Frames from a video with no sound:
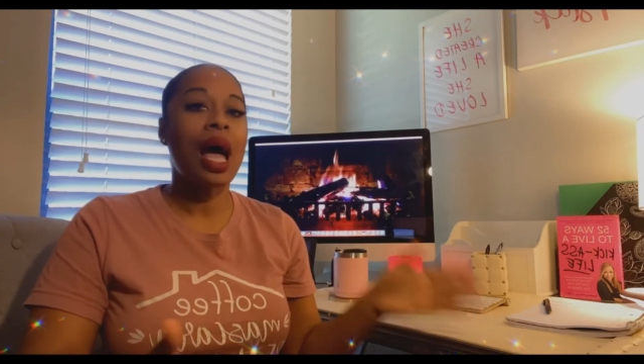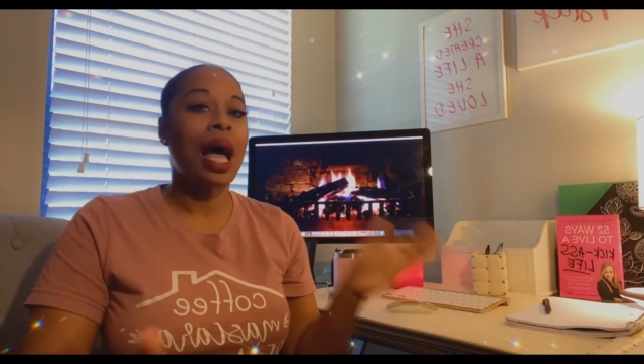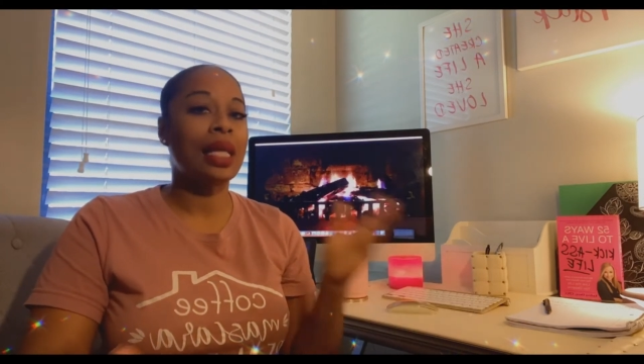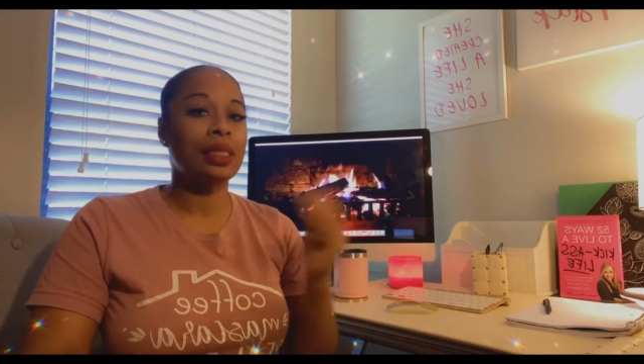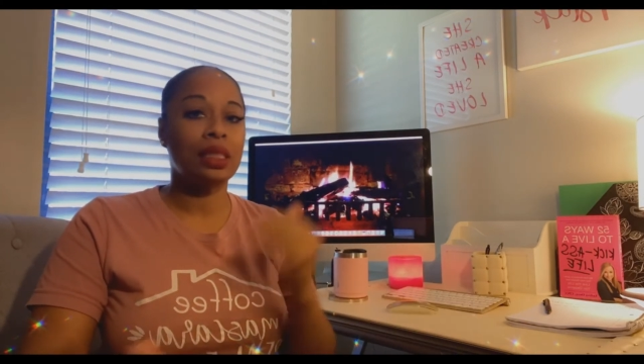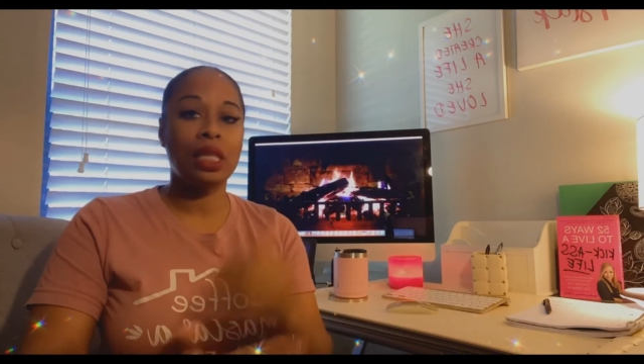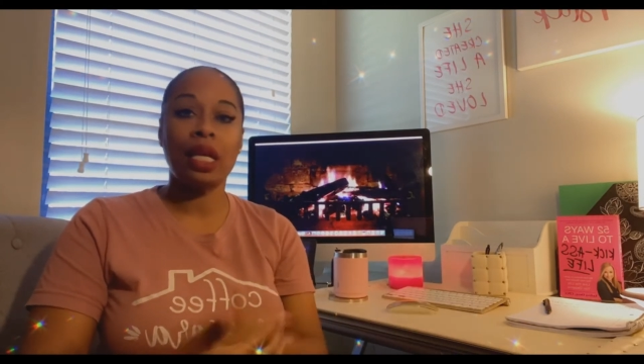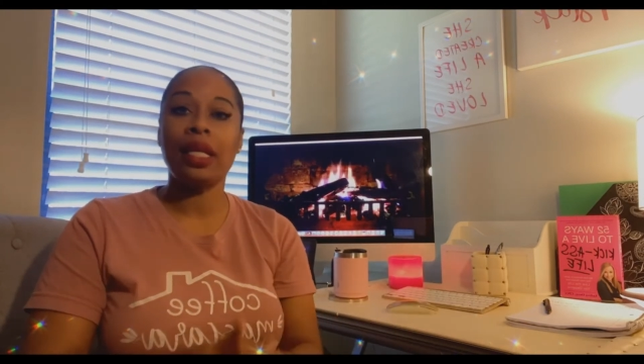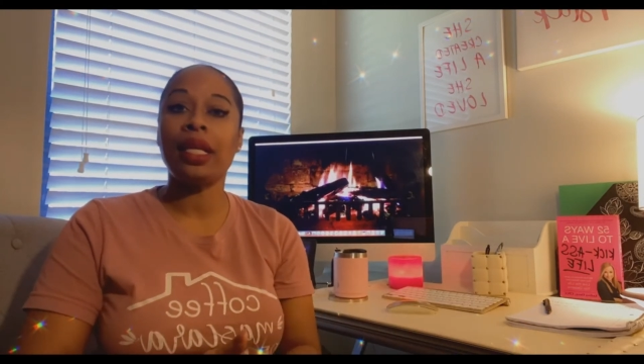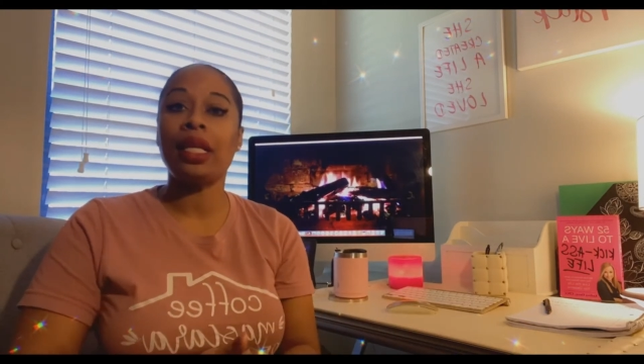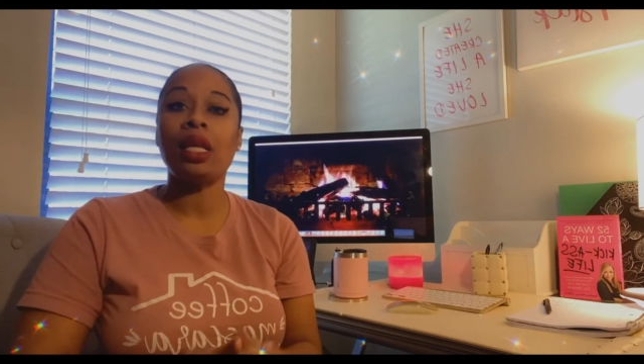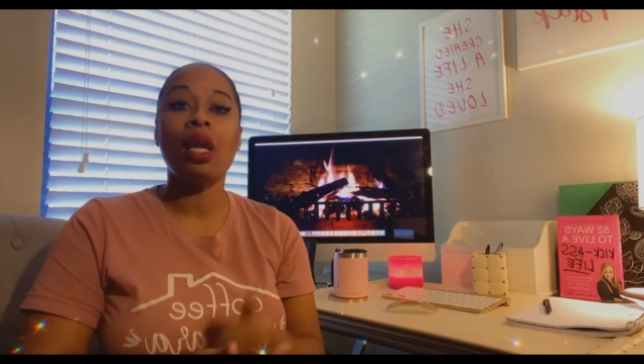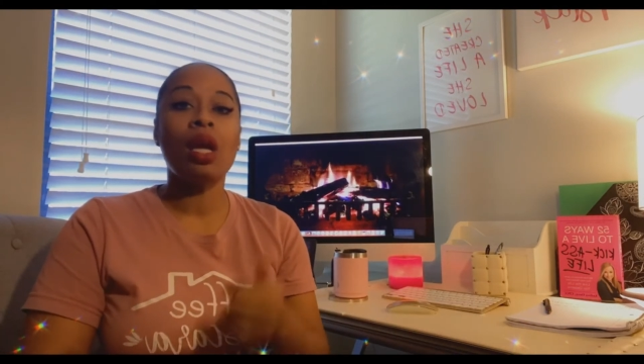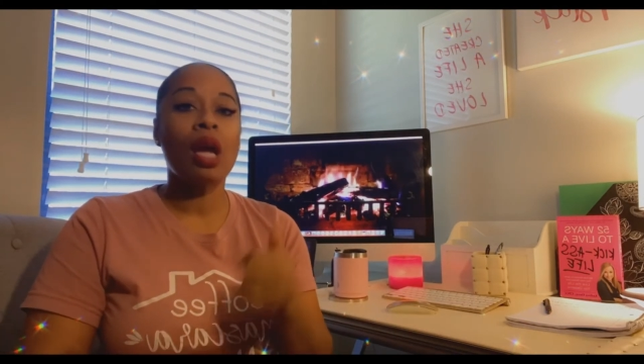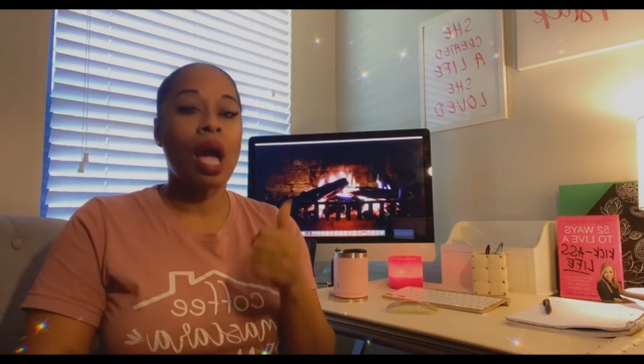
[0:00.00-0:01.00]
I studied,
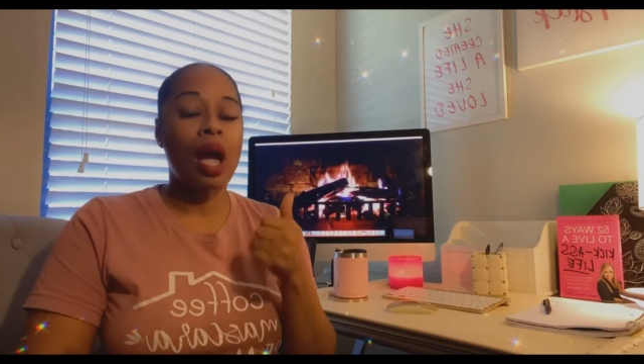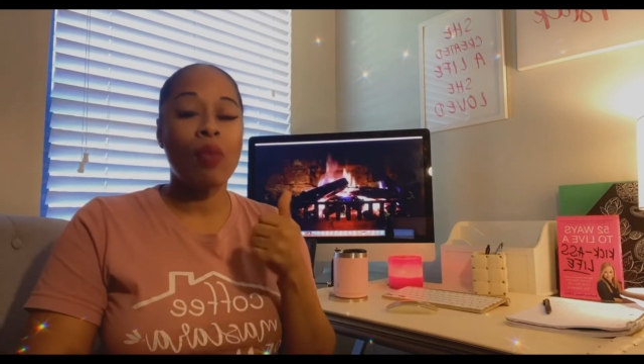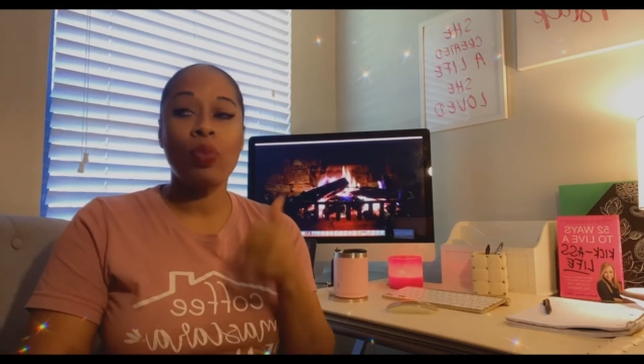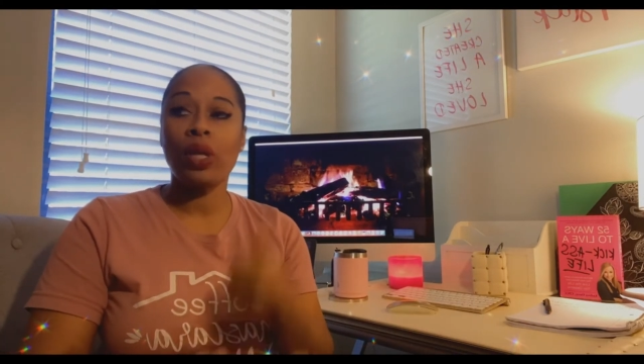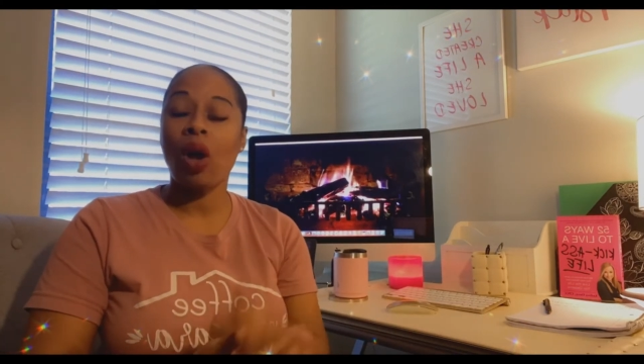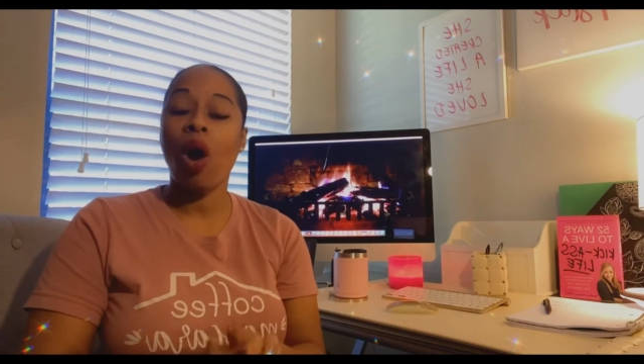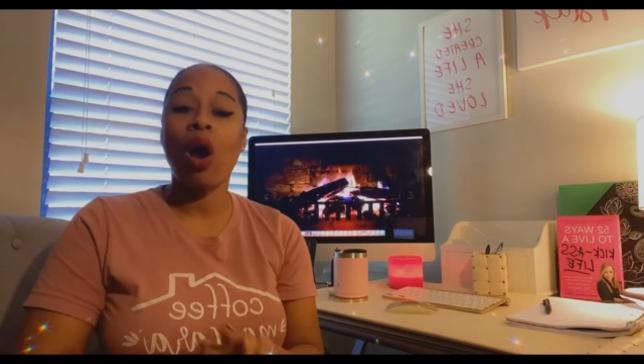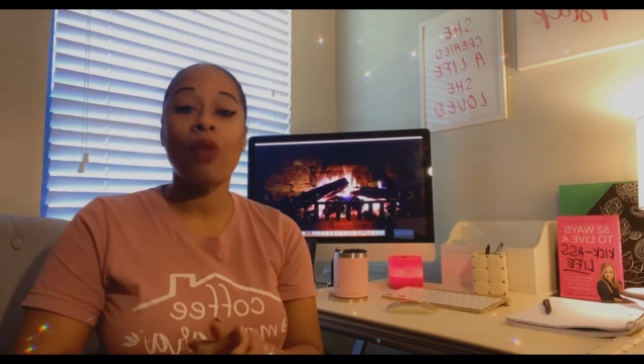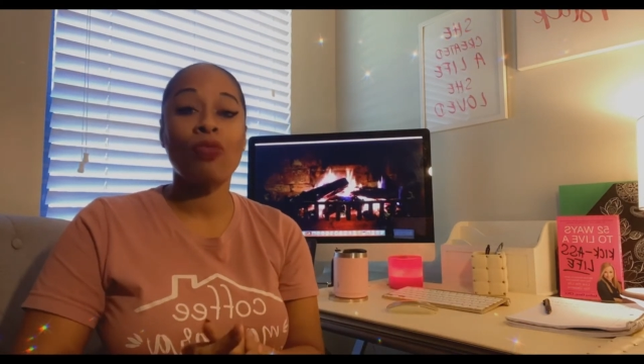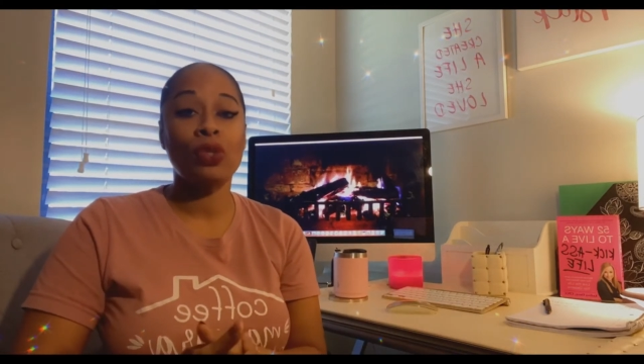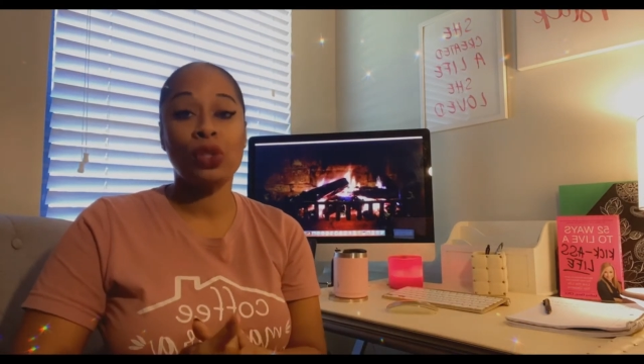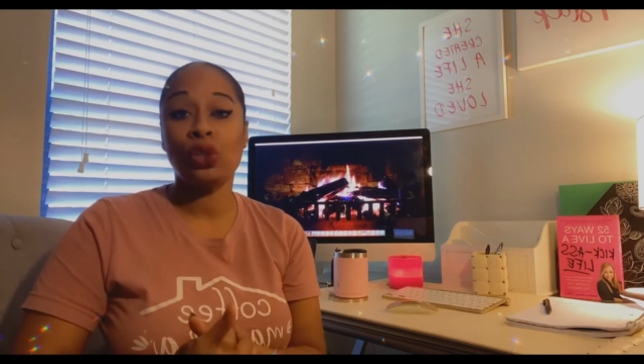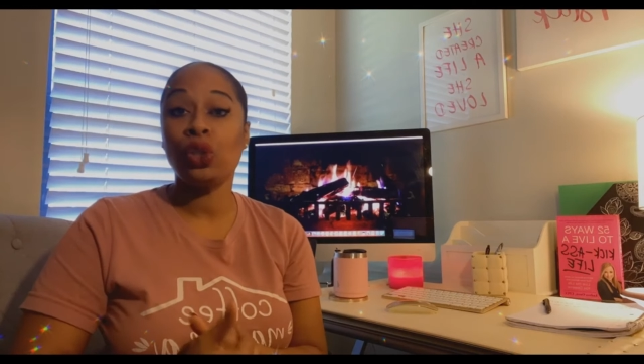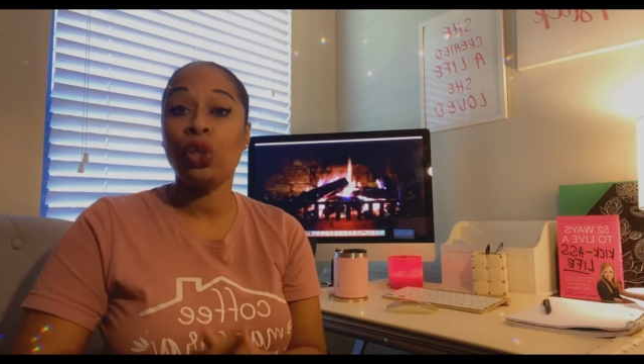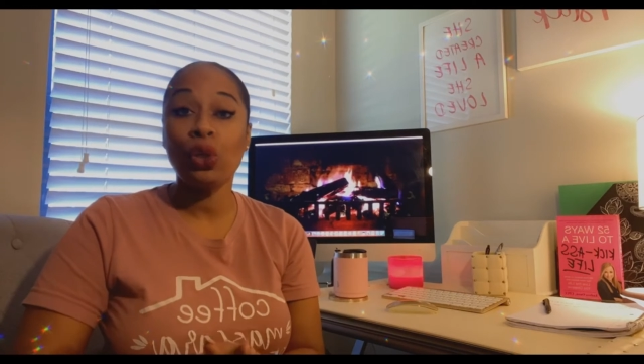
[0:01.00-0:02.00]
I went hard for
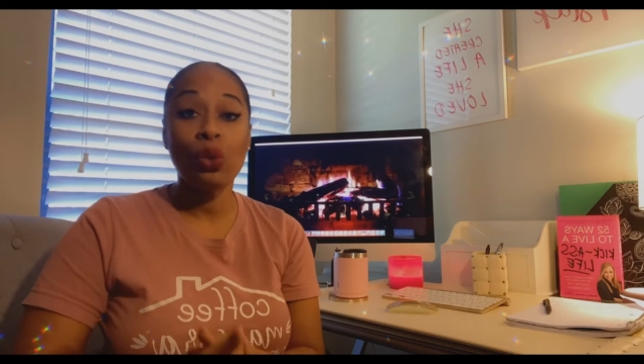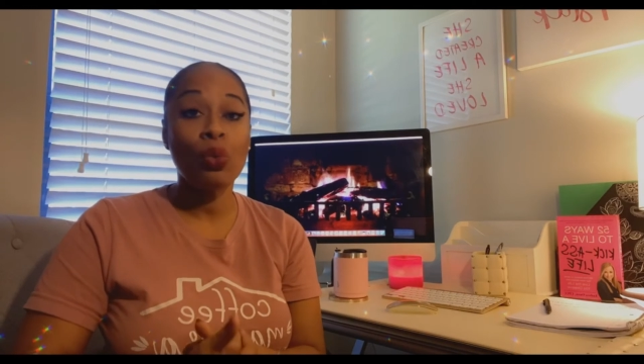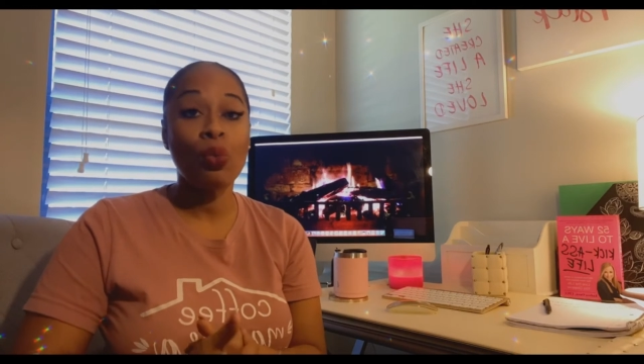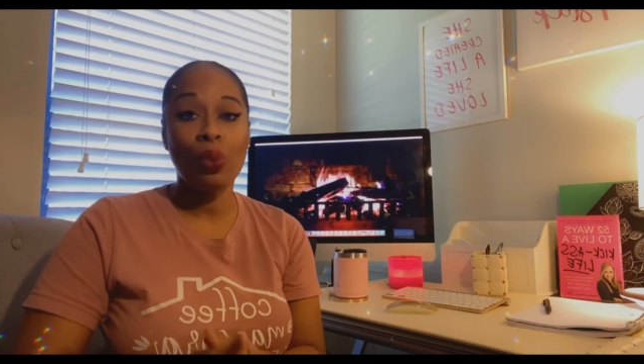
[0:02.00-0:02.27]
two